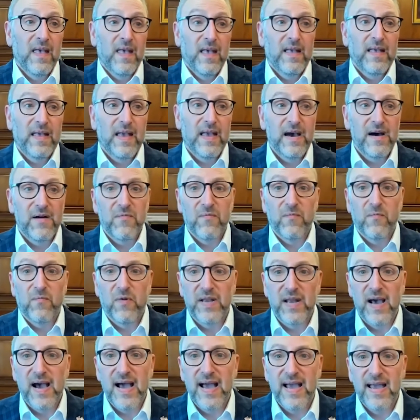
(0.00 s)

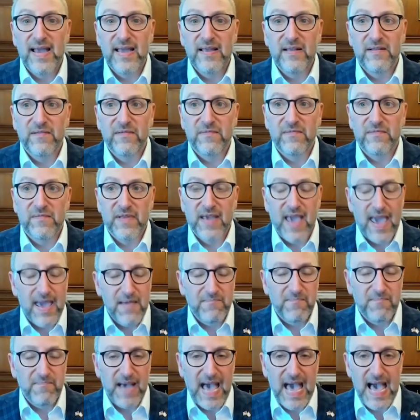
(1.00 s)
when I
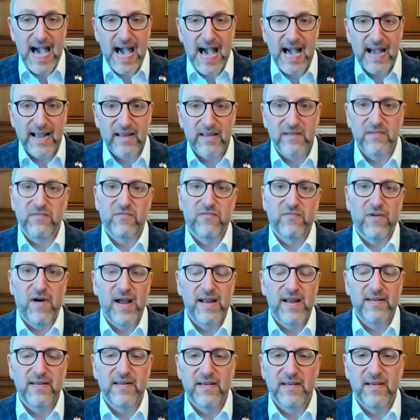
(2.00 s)
came back and
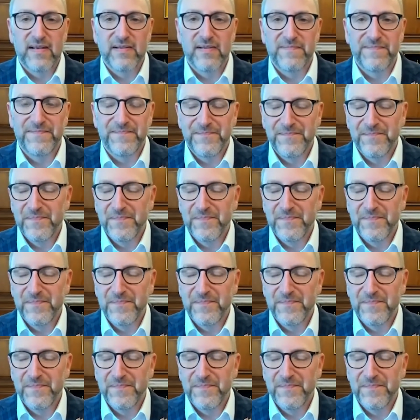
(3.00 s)
tried to